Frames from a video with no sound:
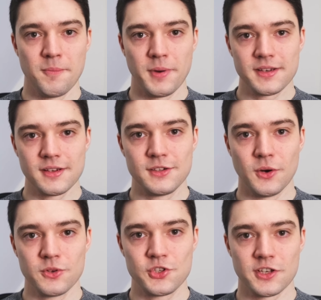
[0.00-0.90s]
But
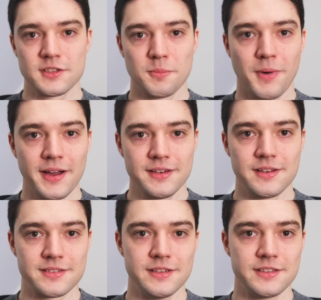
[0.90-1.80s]
don't just
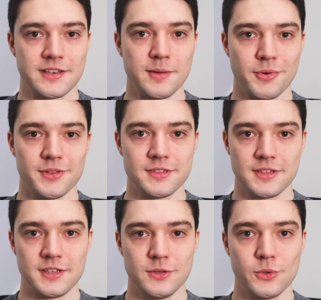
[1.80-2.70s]
mindlessly slap on this
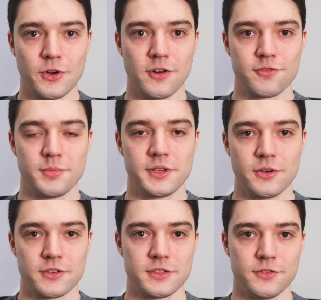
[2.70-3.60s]
EQ curve
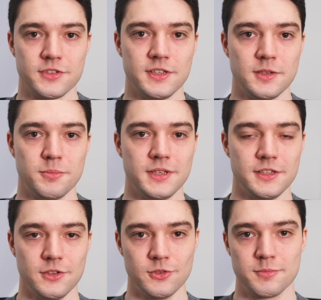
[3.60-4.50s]
because you've seen it being
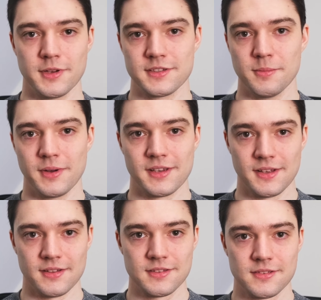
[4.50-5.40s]
used by somebody
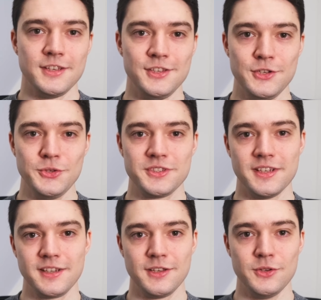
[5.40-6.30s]
else. Use
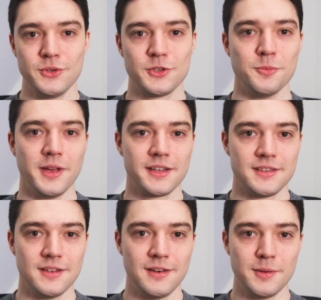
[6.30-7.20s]
EQ to make
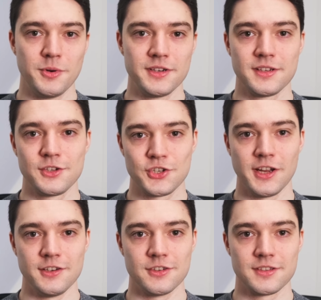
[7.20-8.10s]
deliberate
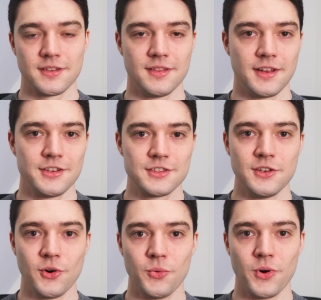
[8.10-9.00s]
changes. There is
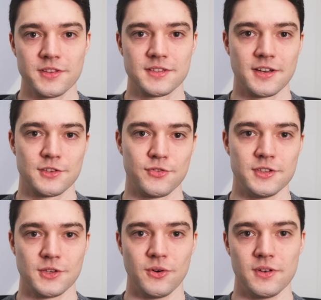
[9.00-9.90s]
no
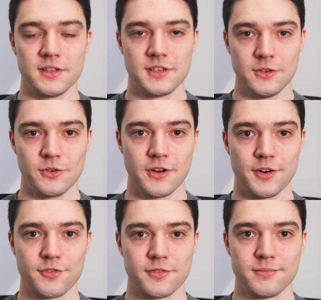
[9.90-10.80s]
one-size-fits-all EQ
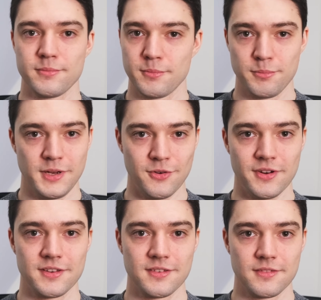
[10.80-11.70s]
curve.
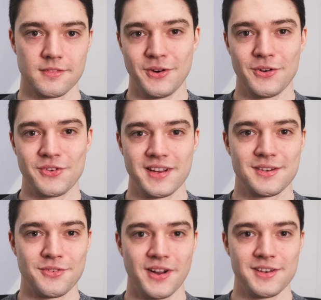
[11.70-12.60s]
Period. Alright,
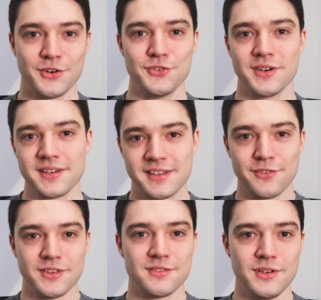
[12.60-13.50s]
rant over.
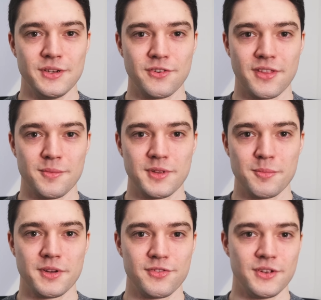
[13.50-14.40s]
Give this video a thumbs
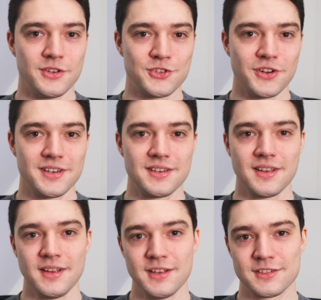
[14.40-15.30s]
up if you enjoyed it.
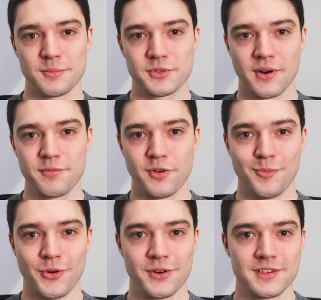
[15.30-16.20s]
Subscribe for
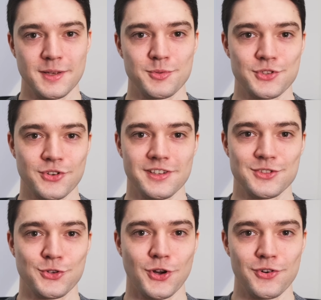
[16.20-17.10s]
more tips, tricks,
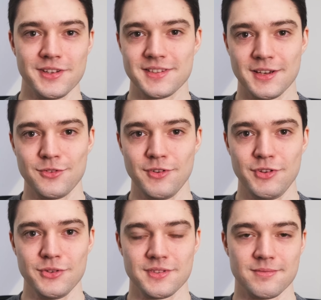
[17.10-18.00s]
tutorials and
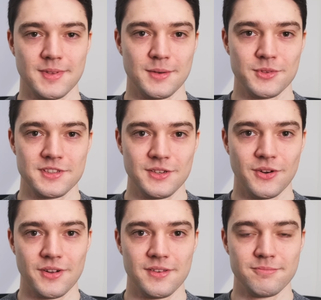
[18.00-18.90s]
reviews and I will see you
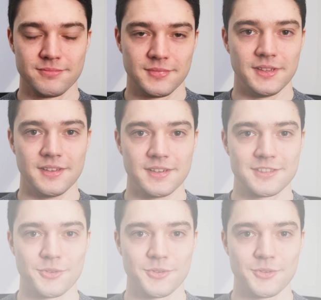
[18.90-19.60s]
all in the next